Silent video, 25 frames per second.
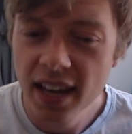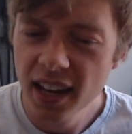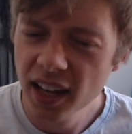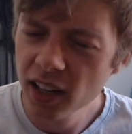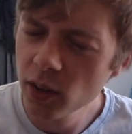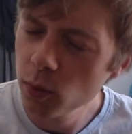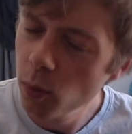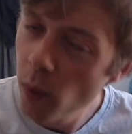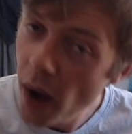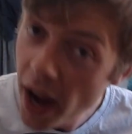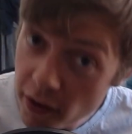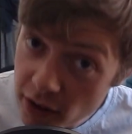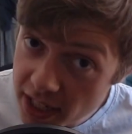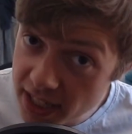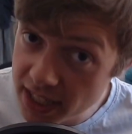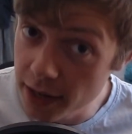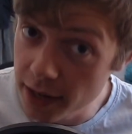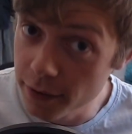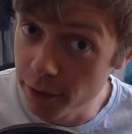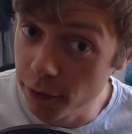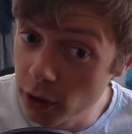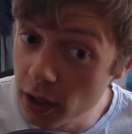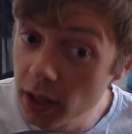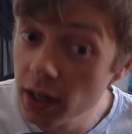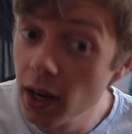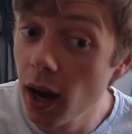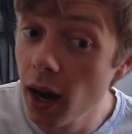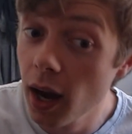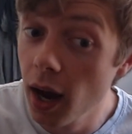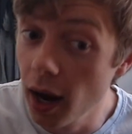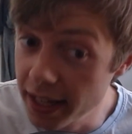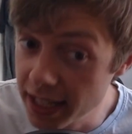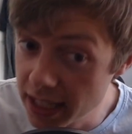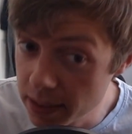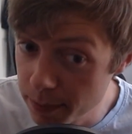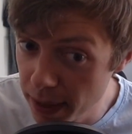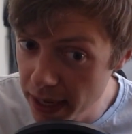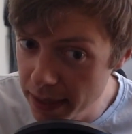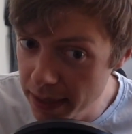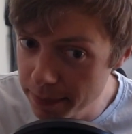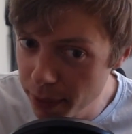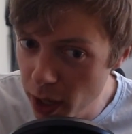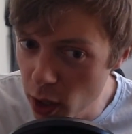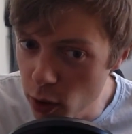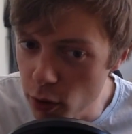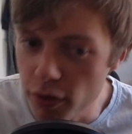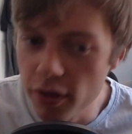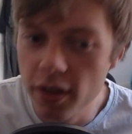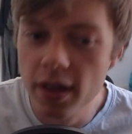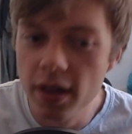and where it's different, I'll explain
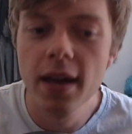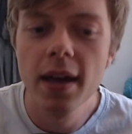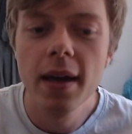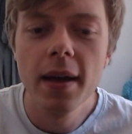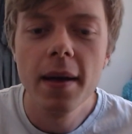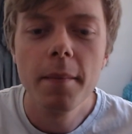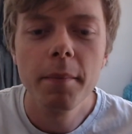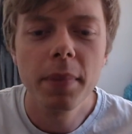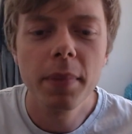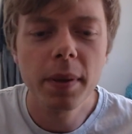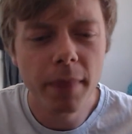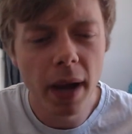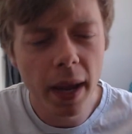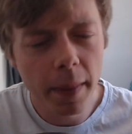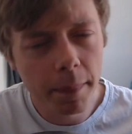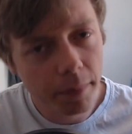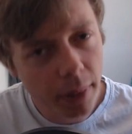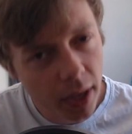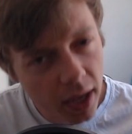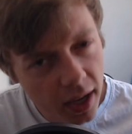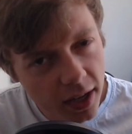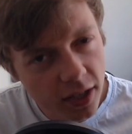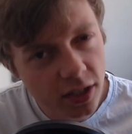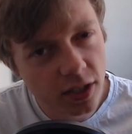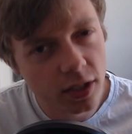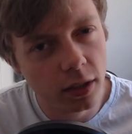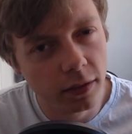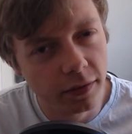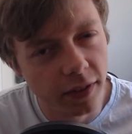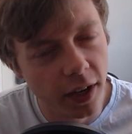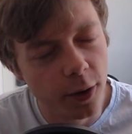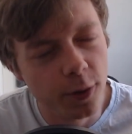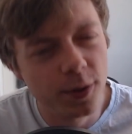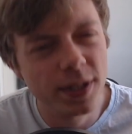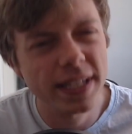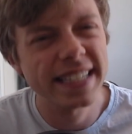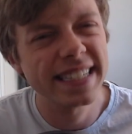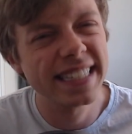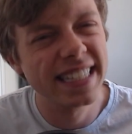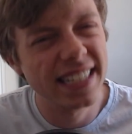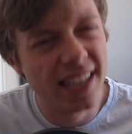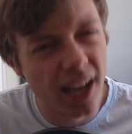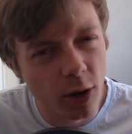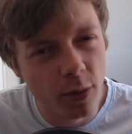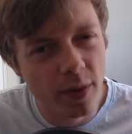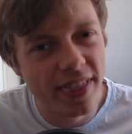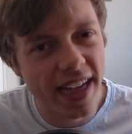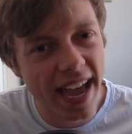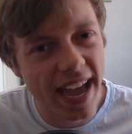both, but my personal vote is to go with